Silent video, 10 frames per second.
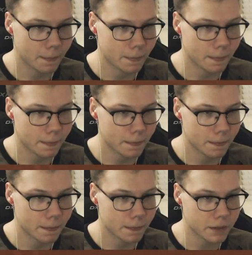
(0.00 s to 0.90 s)
Oh,
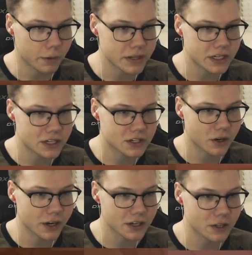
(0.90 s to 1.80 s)
Oh, there he is. He just
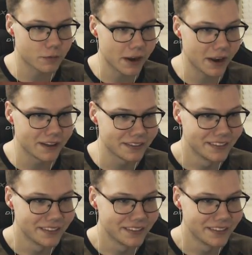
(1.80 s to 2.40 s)
turned again to the right.